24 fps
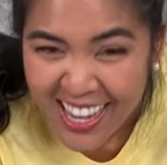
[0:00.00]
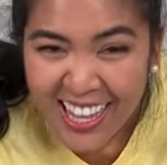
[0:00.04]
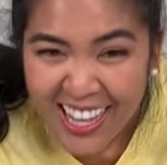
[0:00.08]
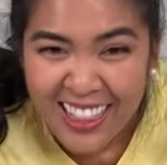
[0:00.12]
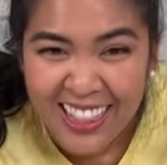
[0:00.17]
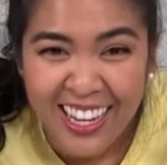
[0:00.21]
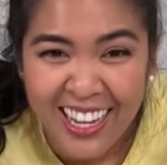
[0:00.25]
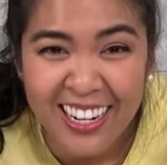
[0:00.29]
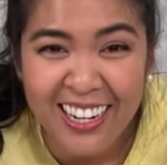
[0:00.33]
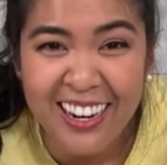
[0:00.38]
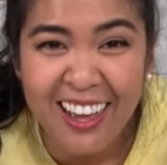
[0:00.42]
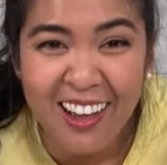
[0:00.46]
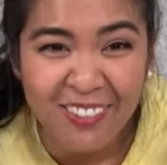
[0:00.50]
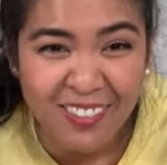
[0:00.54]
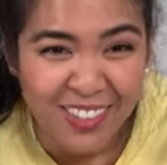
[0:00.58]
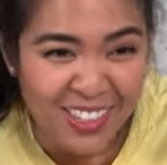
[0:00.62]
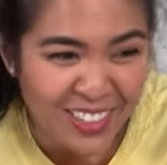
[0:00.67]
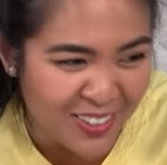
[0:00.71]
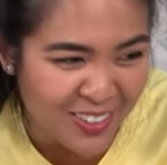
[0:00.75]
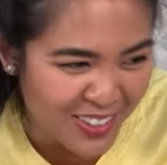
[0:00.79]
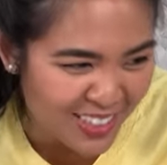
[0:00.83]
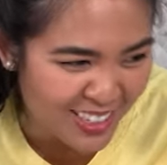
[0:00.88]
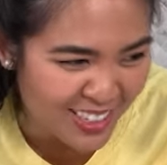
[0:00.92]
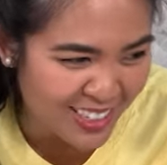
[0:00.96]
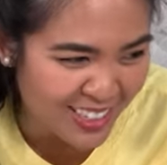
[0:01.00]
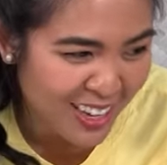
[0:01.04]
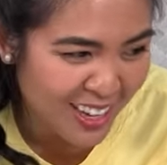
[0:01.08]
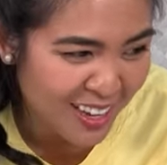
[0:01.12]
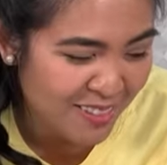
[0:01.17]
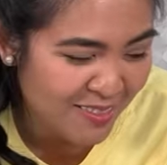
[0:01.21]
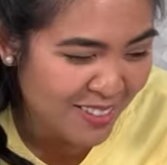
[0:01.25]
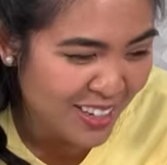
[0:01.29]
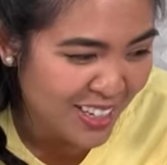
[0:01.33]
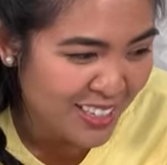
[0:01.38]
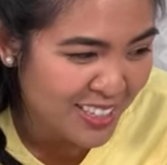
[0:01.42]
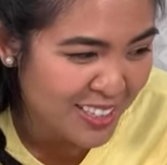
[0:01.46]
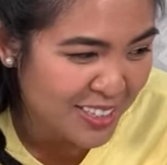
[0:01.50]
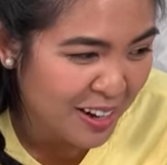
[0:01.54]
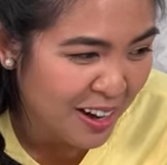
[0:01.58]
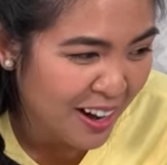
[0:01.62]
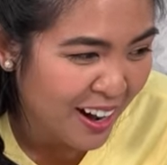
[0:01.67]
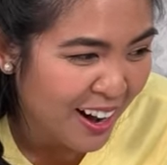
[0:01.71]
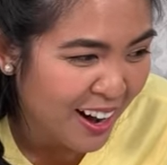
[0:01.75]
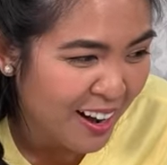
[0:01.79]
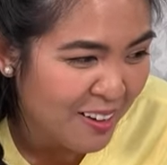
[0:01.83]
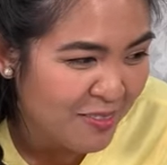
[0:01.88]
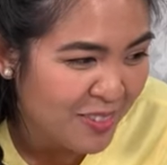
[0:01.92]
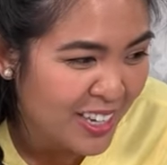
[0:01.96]
They never use a stand
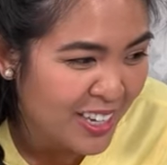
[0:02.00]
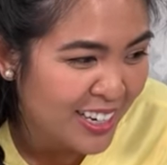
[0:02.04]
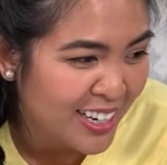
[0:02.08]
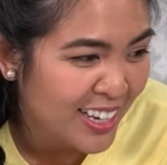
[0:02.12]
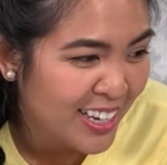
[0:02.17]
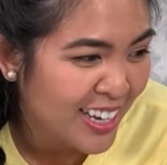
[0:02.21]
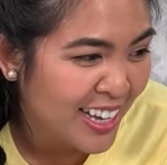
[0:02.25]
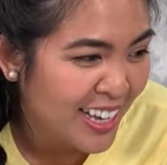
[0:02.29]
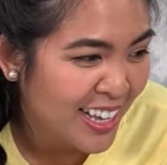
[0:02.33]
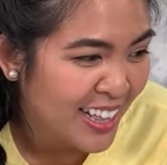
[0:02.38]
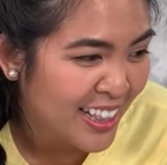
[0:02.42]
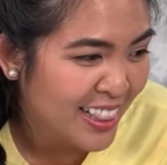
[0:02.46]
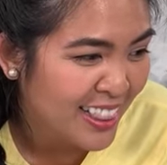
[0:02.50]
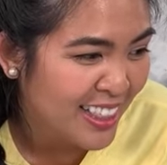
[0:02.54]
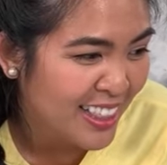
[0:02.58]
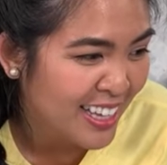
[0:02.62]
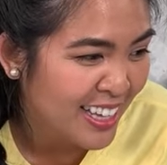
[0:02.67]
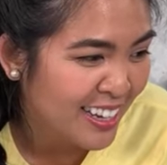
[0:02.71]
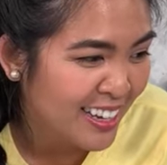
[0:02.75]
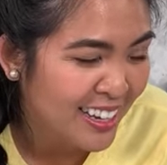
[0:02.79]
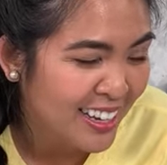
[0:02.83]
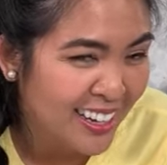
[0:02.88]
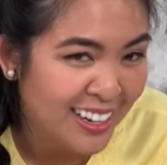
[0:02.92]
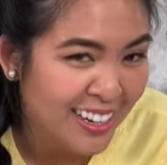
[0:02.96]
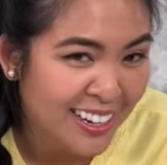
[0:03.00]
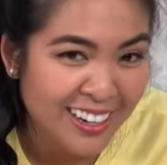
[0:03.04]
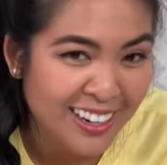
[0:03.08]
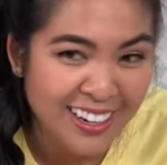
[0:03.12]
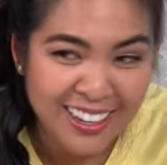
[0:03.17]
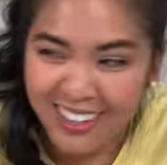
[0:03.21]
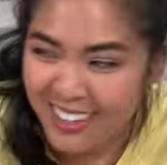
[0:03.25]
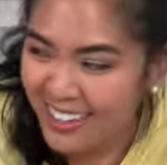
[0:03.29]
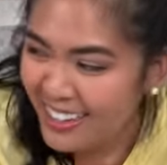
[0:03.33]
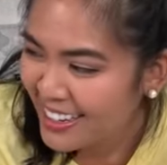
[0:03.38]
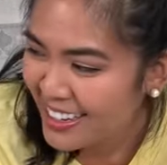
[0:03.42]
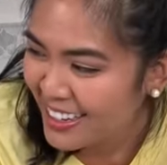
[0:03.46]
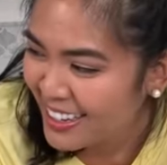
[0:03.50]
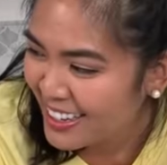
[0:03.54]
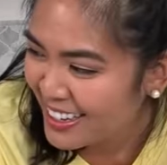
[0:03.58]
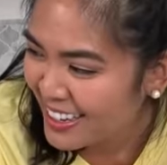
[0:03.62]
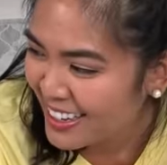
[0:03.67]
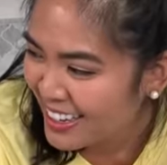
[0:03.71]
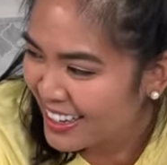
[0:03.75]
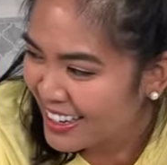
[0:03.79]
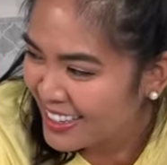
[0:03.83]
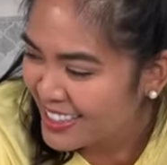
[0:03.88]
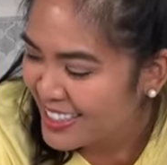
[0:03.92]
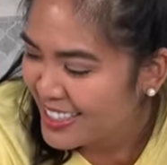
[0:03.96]
mixer. I mean,
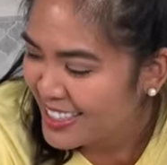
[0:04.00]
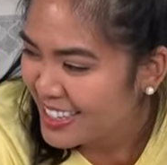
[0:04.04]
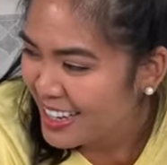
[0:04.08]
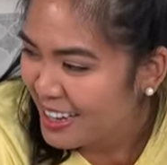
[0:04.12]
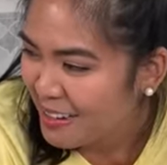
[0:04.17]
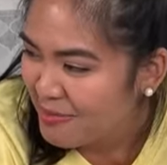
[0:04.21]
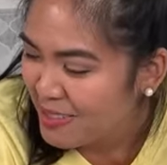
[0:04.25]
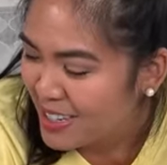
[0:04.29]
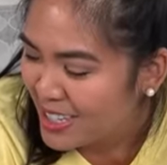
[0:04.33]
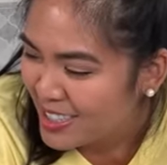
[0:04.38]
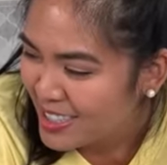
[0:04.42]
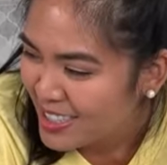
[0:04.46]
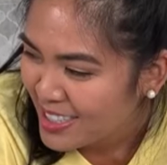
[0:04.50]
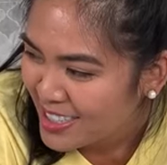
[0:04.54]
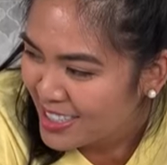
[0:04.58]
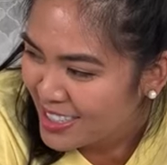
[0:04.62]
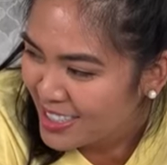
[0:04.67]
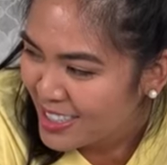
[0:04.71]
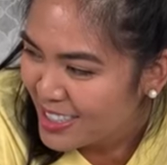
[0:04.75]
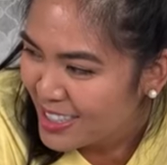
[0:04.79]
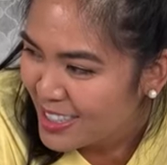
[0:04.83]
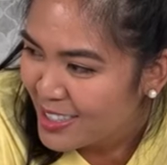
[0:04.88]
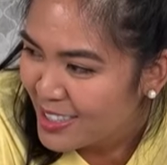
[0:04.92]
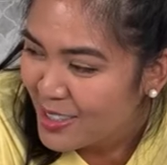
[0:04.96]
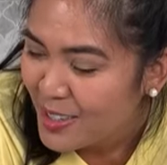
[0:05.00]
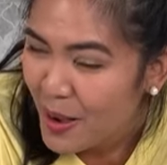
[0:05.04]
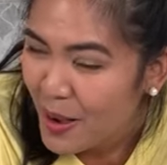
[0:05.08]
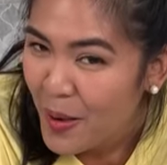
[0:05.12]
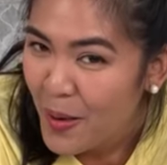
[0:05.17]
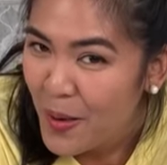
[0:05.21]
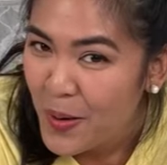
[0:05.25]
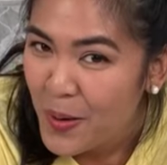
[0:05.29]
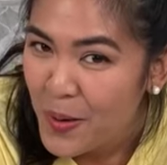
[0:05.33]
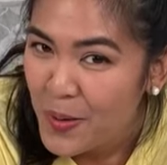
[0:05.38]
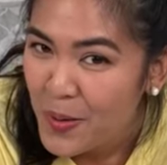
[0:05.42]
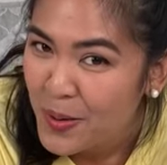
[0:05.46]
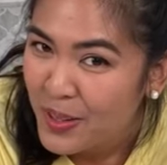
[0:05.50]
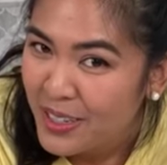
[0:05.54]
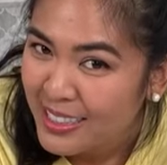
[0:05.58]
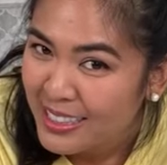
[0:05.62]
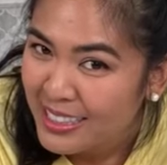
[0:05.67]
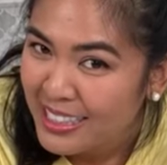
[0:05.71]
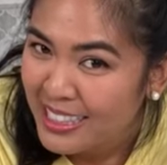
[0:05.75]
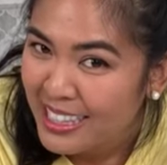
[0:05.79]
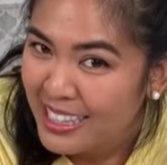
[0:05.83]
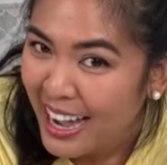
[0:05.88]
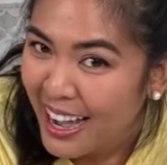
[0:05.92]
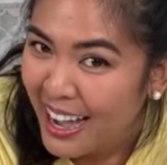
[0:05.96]
a stand mixer is so
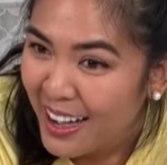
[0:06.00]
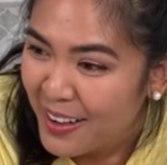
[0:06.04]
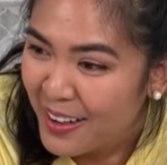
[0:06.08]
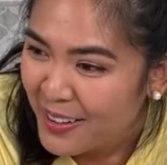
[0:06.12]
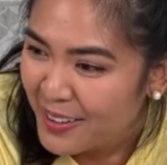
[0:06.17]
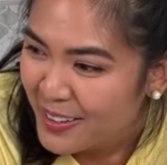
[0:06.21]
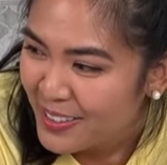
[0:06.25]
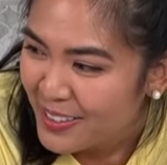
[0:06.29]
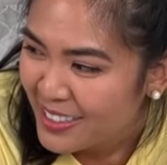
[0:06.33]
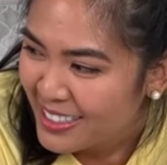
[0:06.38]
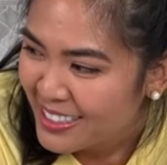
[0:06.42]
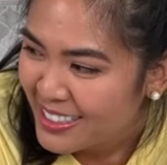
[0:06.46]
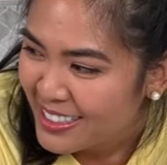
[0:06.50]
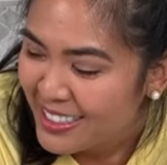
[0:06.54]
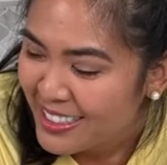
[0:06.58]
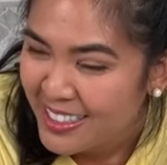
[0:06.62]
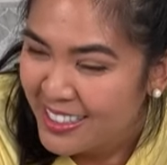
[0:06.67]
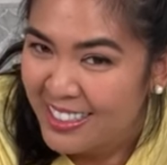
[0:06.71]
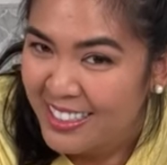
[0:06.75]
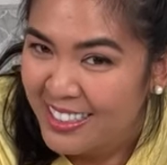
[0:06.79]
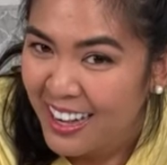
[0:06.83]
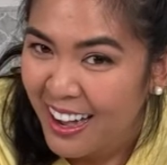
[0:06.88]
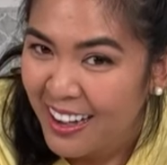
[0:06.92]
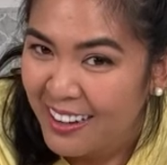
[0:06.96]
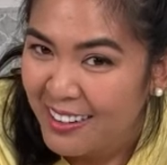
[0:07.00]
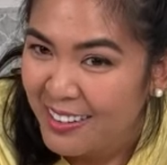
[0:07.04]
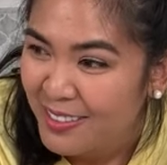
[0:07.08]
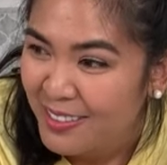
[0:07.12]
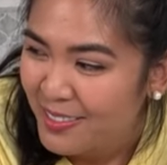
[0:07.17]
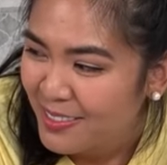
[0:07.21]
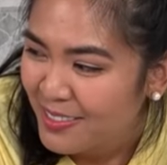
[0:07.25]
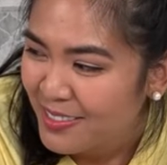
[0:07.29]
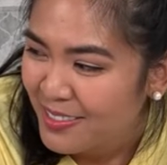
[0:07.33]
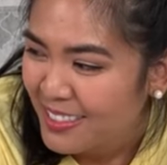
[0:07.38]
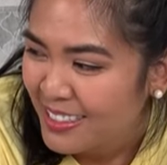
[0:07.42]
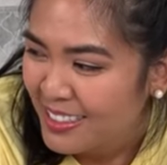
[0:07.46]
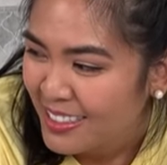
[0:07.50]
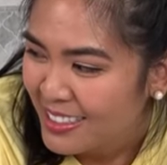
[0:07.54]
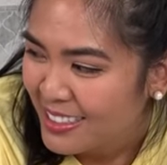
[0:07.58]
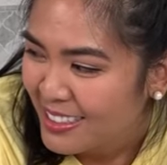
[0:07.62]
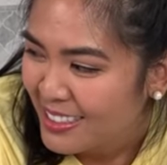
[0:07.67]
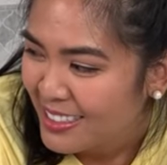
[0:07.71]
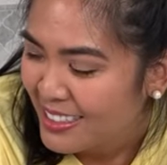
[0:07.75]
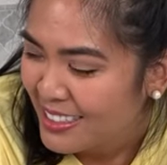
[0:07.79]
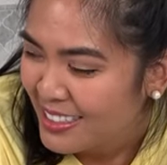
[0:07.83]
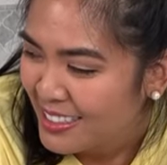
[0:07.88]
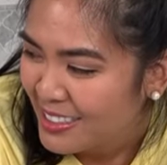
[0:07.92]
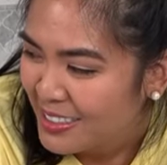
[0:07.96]
loud. It just kind of, it
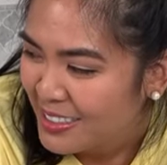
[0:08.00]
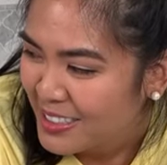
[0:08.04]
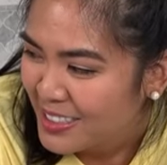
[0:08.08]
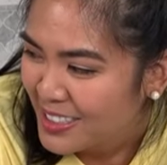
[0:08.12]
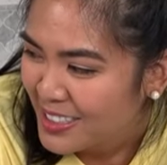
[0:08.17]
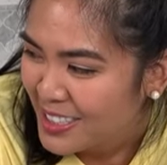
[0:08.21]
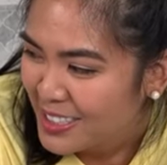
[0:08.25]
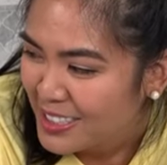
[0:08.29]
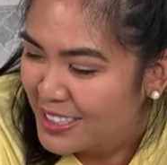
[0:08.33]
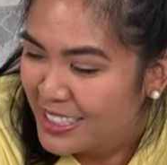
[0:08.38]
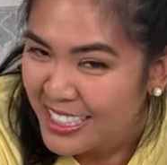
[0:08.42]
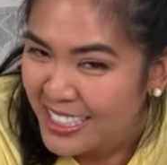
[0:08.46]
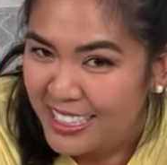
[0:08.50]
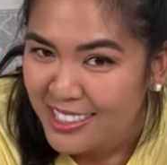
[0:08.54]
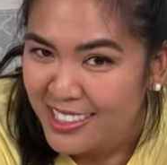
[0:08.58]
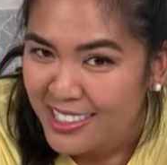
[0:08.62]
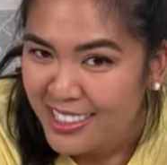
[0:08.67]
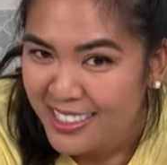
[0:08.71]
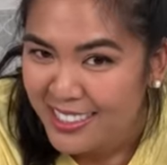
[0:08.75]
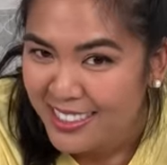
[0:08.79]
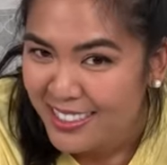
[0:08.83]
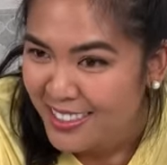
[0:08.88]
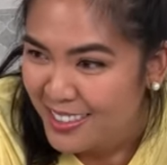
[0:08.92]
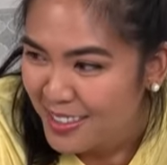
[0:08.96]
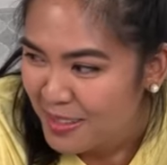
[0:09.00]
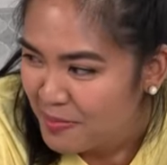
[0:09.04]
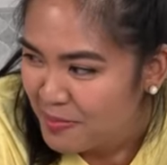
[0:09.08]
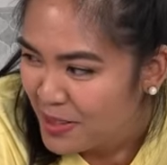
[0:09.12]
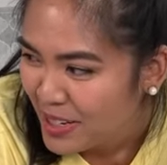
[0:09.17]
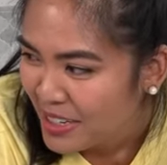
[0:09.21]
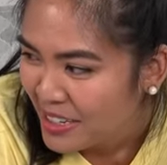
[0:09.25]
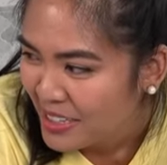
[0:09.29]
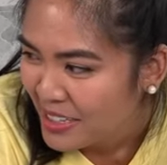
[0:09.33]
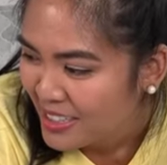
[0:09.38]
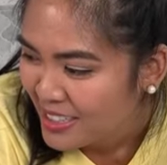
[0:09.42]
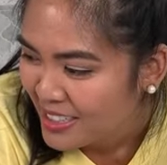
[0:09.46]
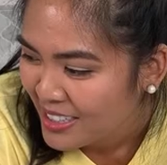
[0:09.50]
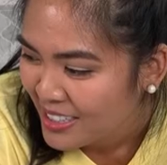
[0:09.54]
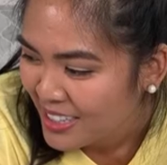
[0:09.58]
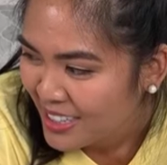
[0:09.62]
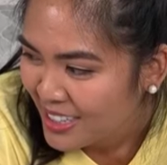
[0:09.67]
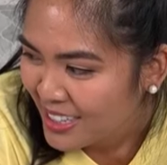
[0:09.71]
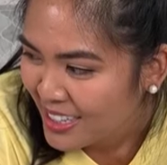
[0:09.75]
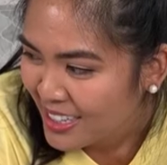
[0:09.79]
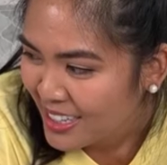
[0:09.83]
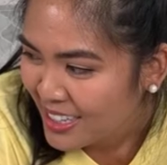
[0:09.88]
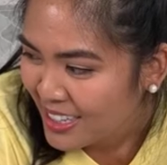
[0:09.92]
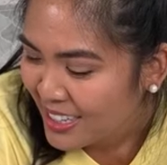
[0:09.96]
hurts your ears, but
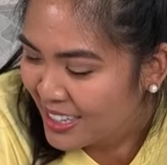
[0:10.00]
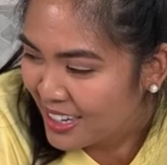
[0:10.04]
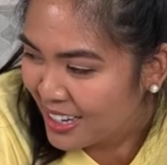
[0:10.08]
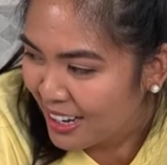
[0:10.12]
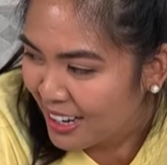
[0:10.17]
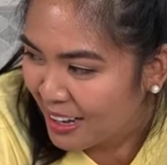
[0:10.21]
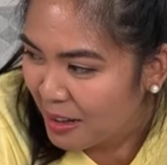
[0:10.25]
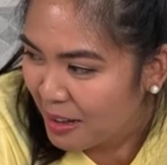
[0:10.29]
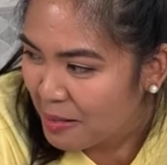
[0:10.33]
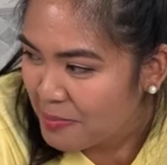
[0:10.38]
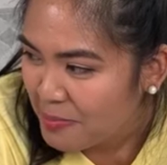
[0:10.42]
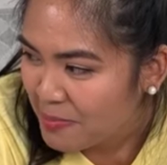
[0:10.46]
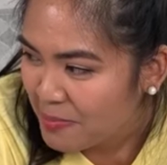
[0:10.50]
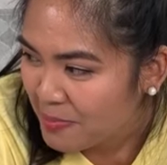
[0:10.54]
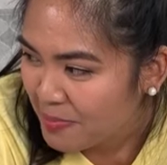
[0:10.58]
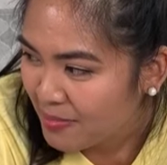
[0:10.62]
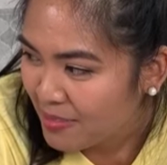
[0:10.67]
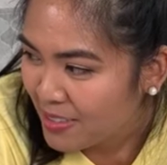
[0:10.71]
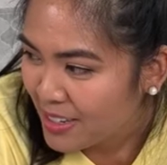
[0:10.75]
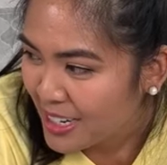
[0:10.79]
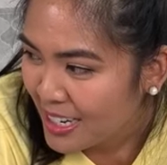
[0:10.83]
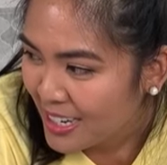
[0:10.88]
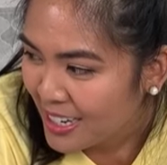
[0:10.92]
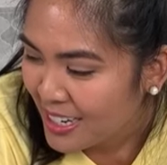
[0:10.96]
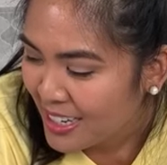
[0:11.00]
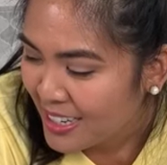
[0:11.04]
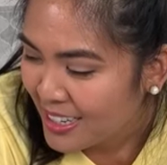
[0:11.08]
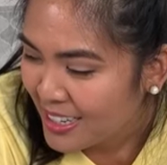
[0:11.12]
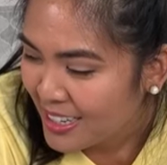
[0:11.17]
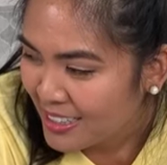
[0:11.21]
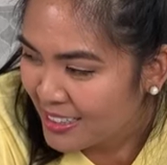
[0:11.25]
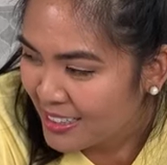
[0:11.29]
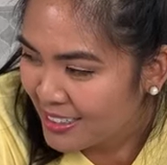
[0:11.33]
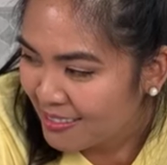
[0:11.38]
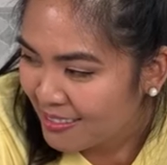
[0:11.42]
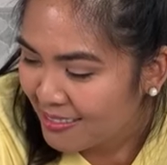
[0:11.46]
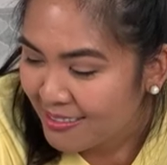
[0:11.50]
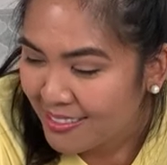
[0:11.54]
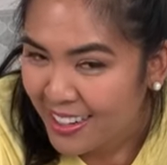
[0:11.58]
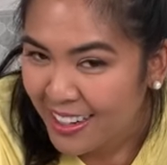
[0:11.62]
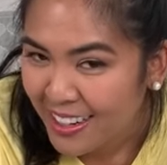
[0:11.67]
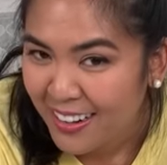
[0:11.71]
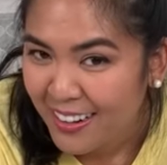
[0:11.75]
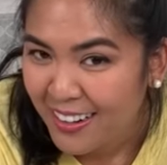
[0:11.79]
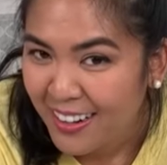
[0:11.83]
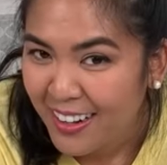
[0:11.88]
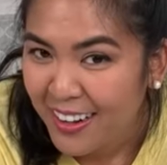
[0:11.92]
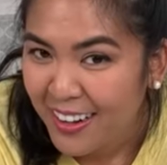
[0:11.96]
I
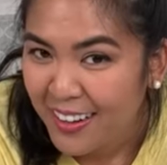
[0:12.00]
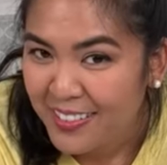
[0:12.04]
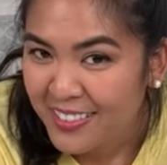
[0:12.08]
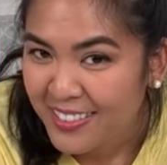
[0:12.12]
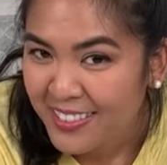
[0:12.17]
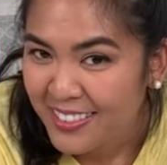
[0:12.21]
don't know.